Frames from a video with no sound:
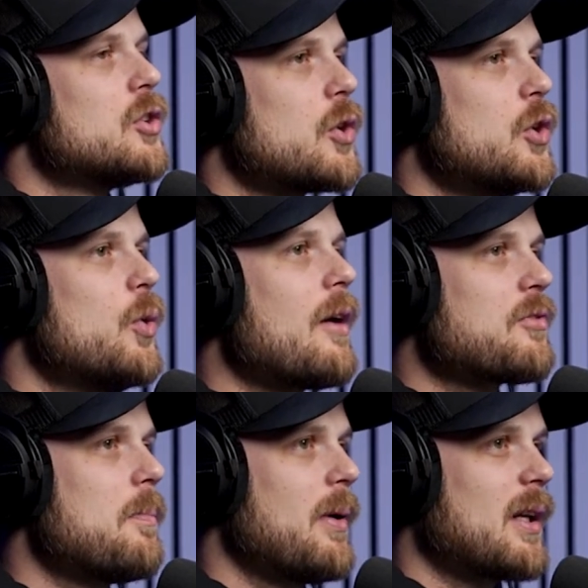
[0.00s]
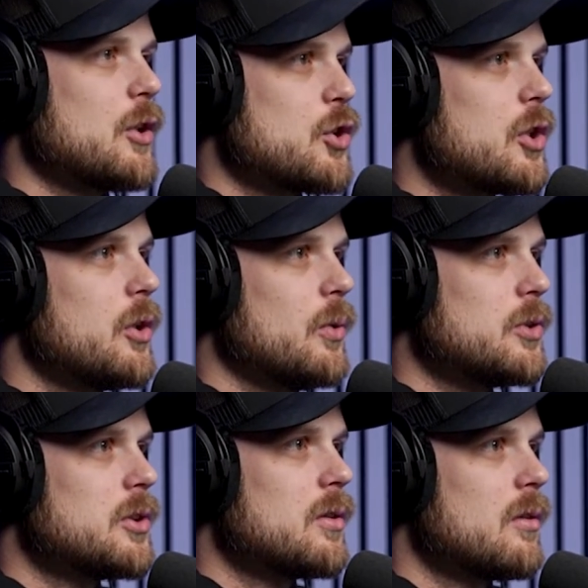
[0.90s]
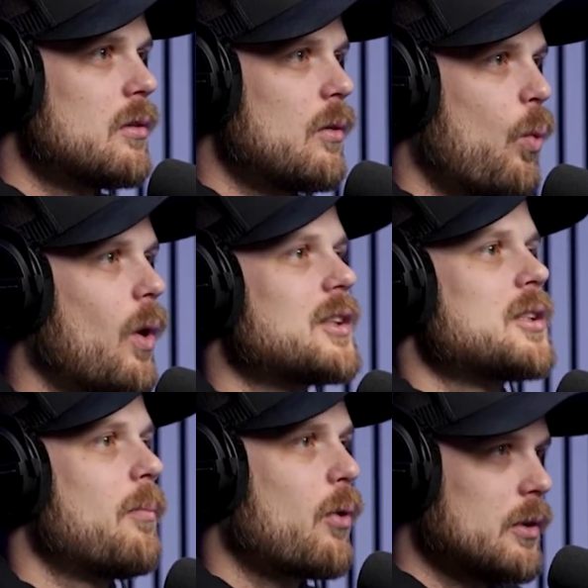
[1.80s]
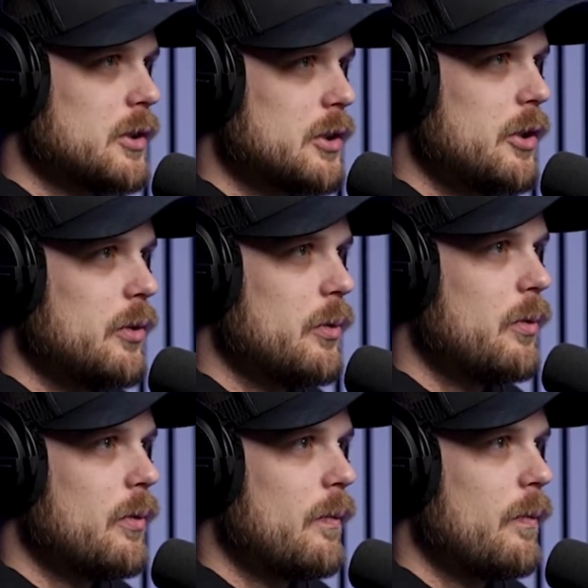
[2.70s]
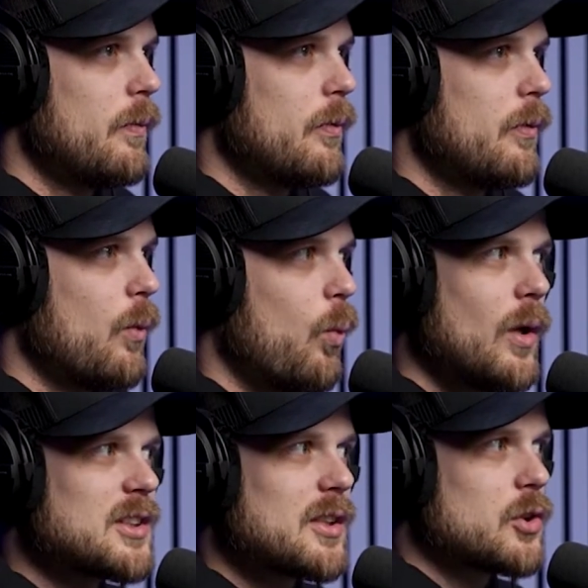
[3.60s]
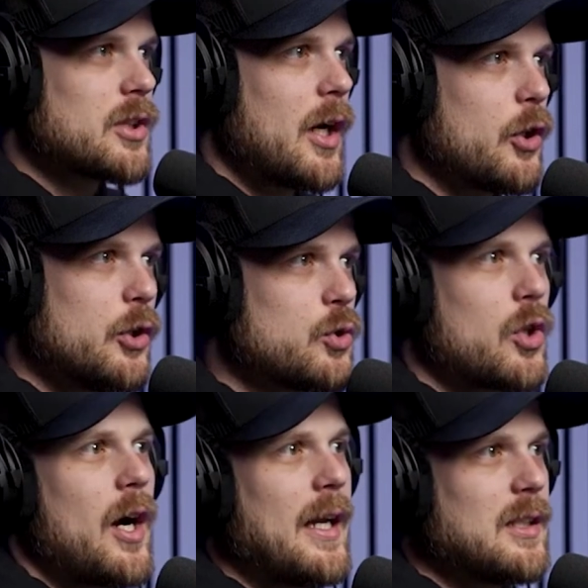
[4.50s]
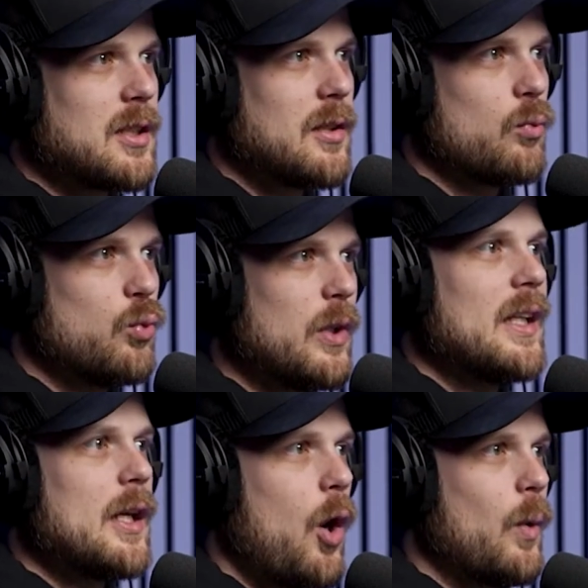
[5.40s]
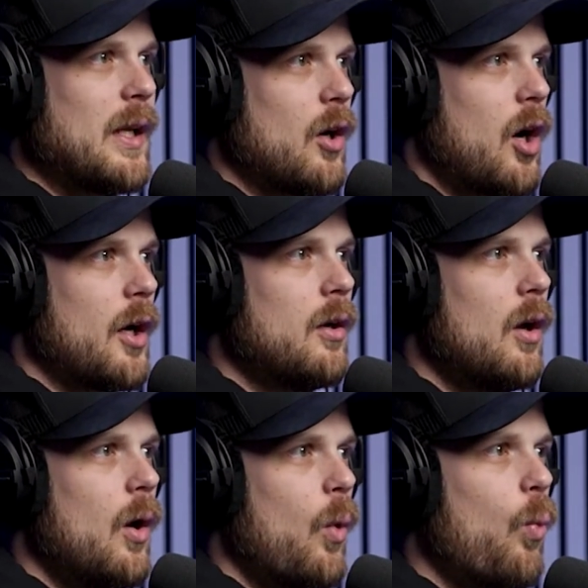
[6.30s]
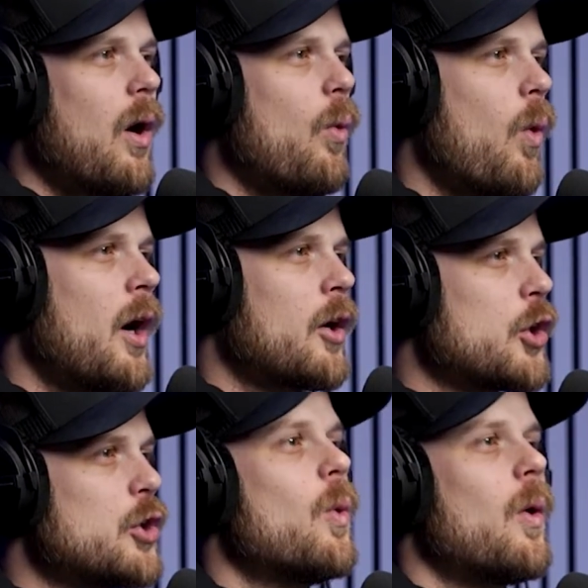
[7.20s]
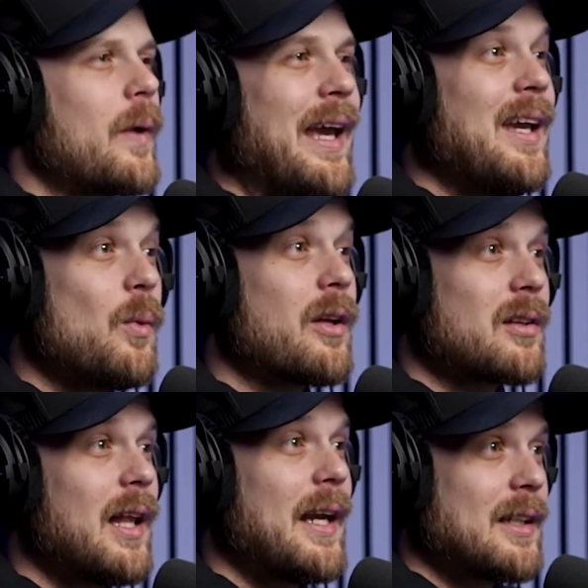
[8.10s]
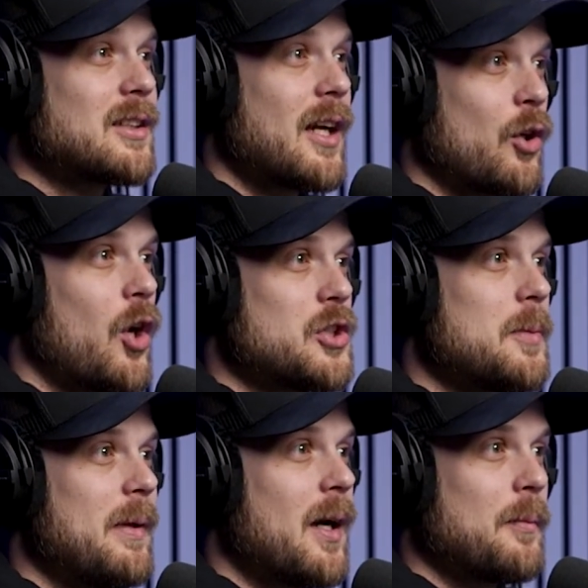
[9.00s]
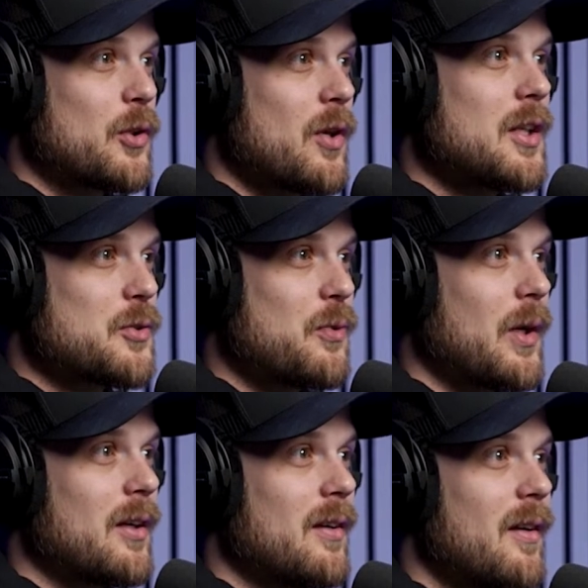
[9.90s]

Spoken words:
So you have to pick and choose what's important to you. What skill set are you trying to really hone in on? what one are you okay with letting technology become your crutch for?